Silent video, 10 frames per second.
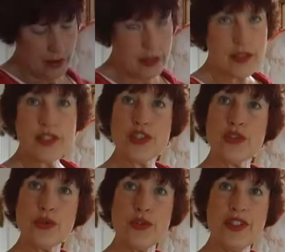is
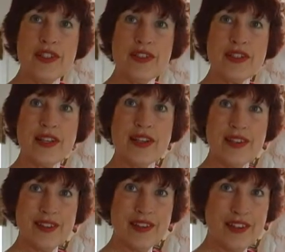Sudi's
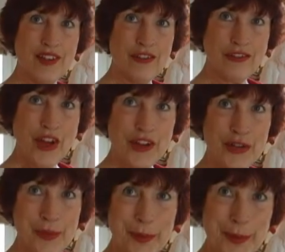little
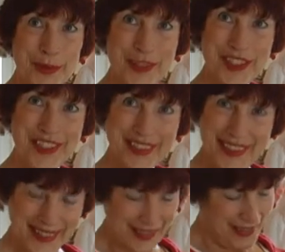Firebird.
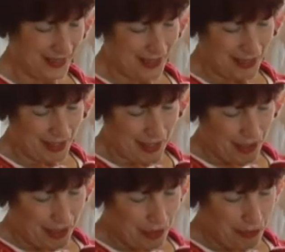
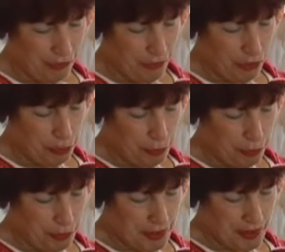And
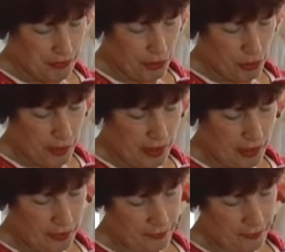Firebird is very